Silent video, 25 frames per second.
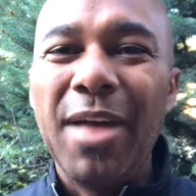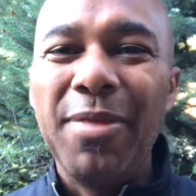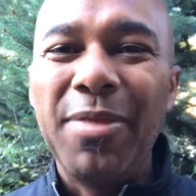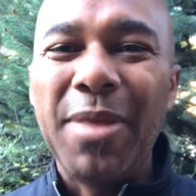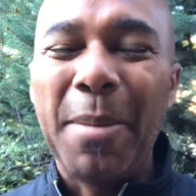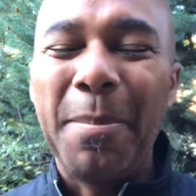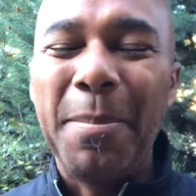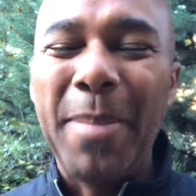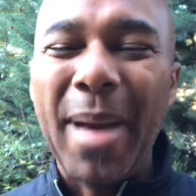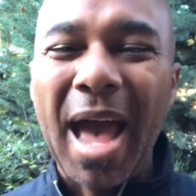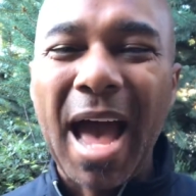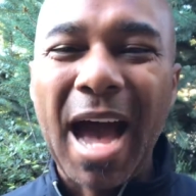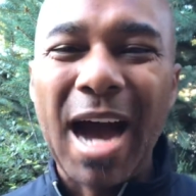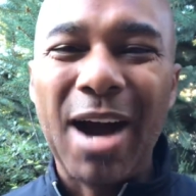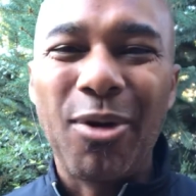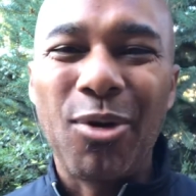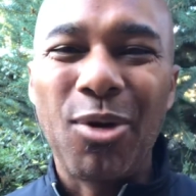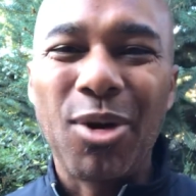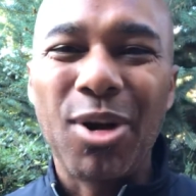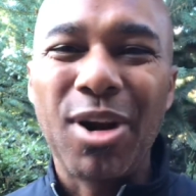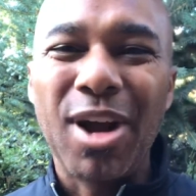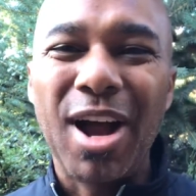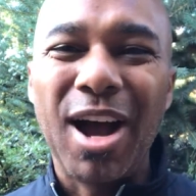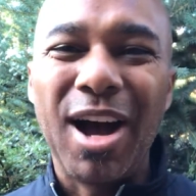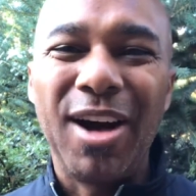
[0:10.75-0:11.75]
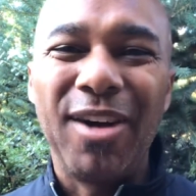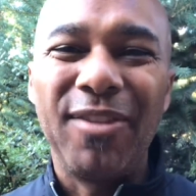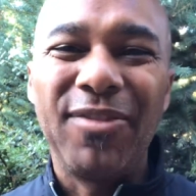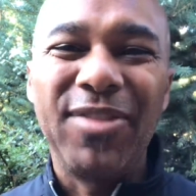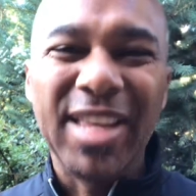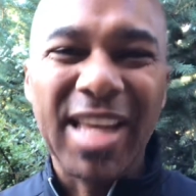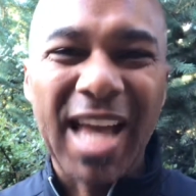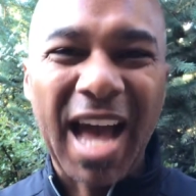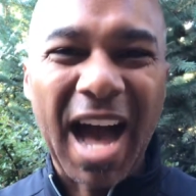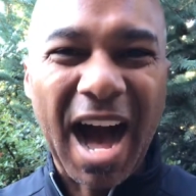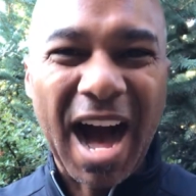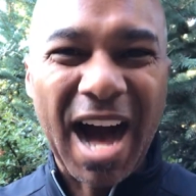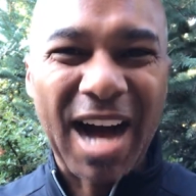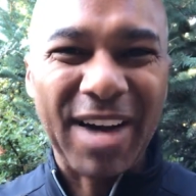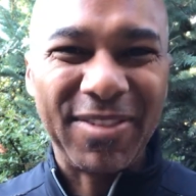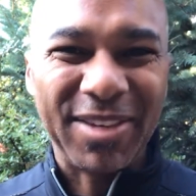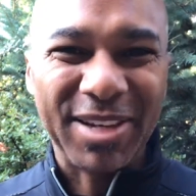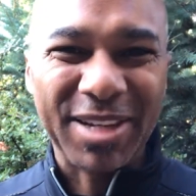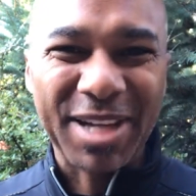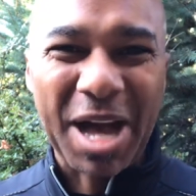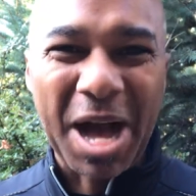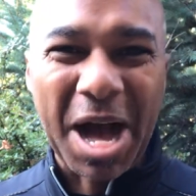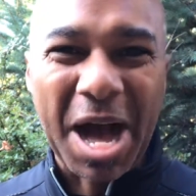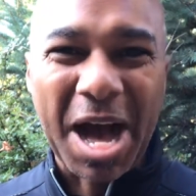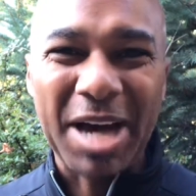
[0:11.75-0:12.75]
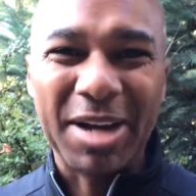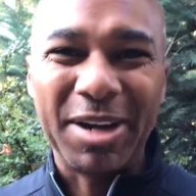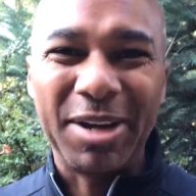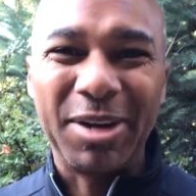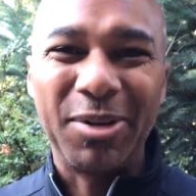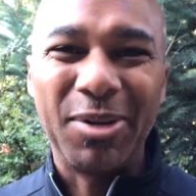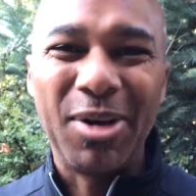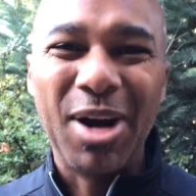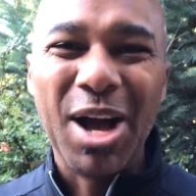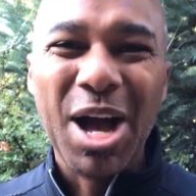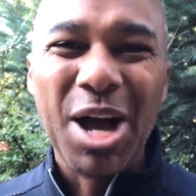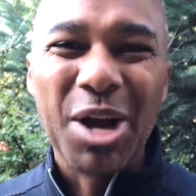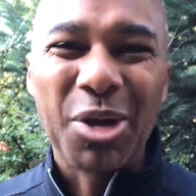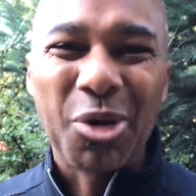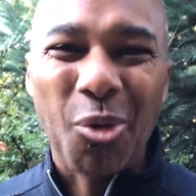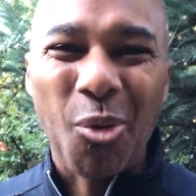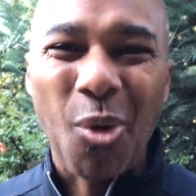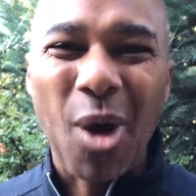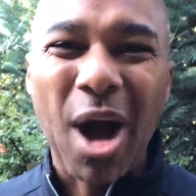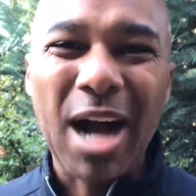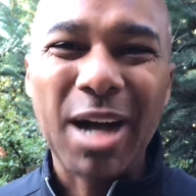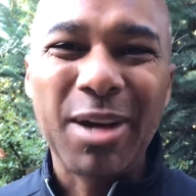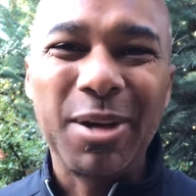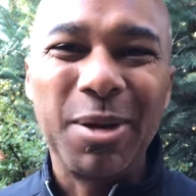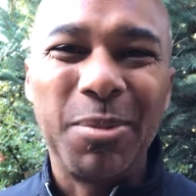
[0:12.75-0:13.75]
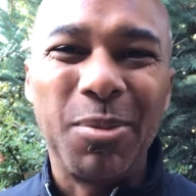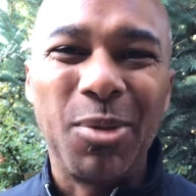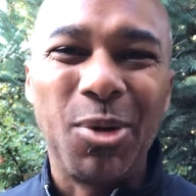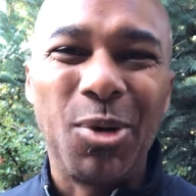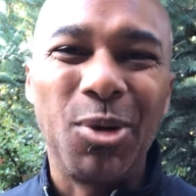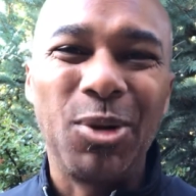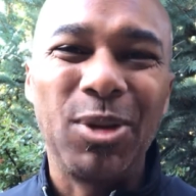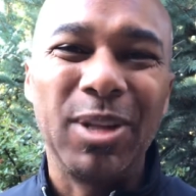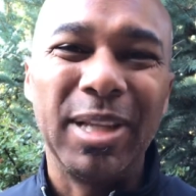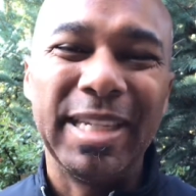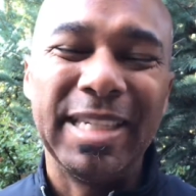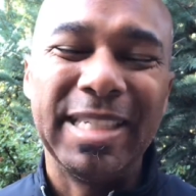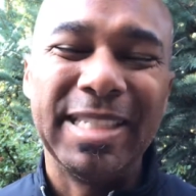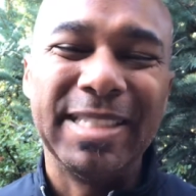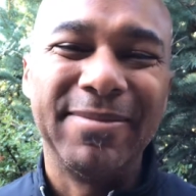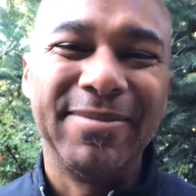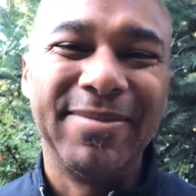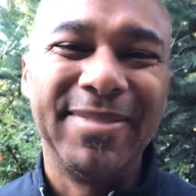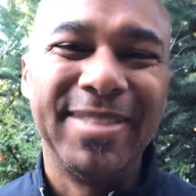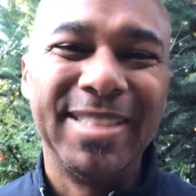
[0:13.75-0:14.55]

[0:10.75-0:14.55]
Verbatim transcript: the power of the avocado guacamole.